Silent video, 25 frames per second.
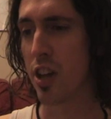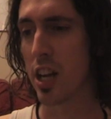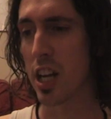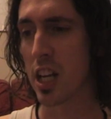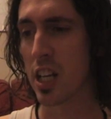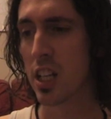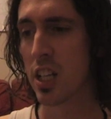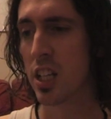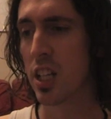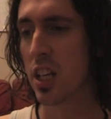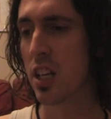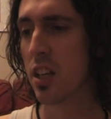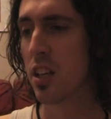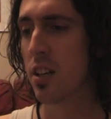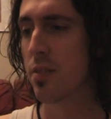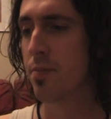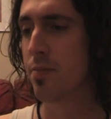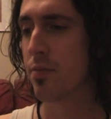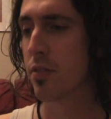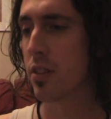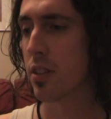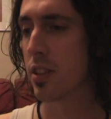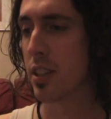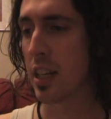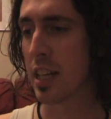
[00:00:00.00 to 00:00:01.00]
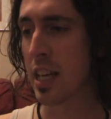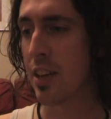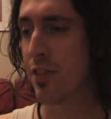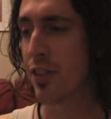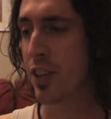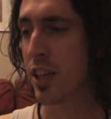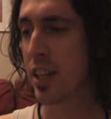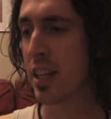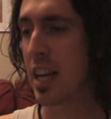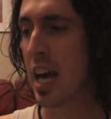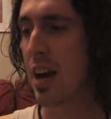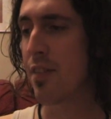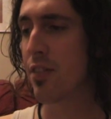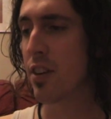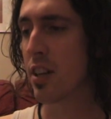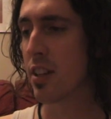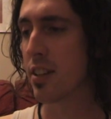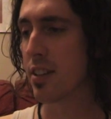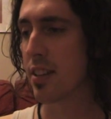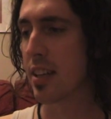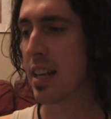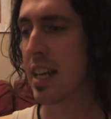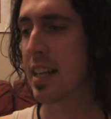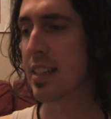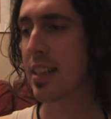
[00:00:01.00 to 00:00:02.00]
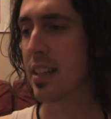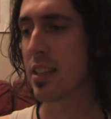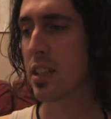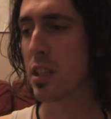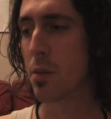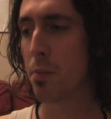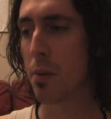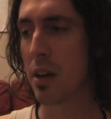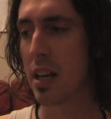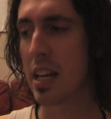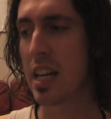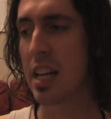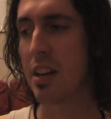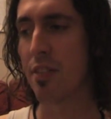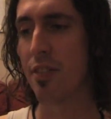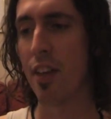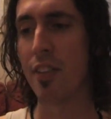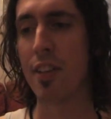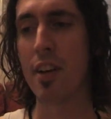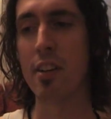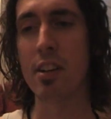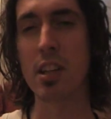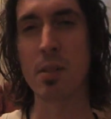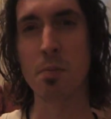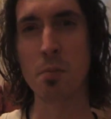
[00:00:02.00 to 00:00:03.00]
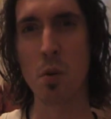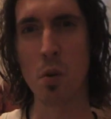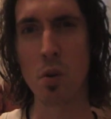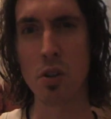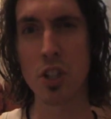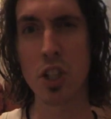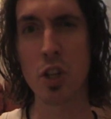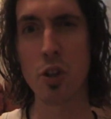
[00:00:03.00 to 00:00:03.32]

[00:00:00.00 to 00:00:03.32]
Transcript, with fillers: thing, significant evidence leads us to believe that there is more